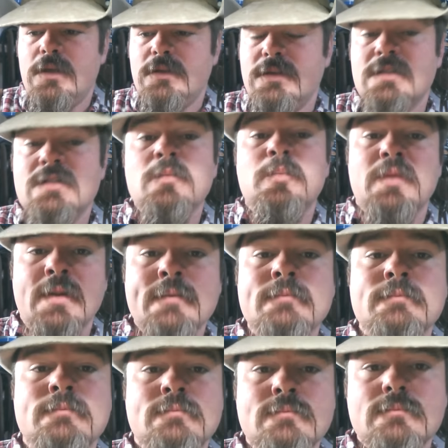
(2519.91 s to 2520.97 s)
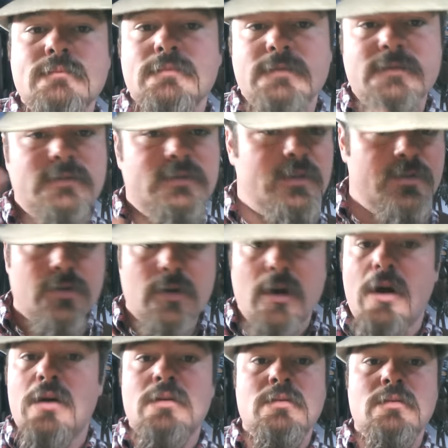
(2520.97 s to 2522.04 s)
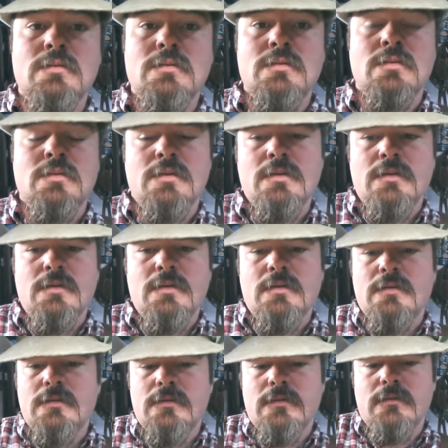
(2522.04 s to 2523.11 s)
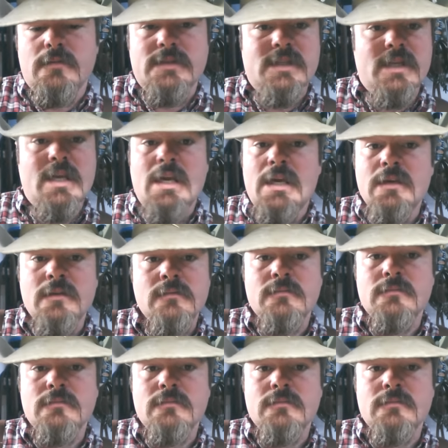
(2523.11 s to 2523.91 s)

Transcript: discipline to draw was the key,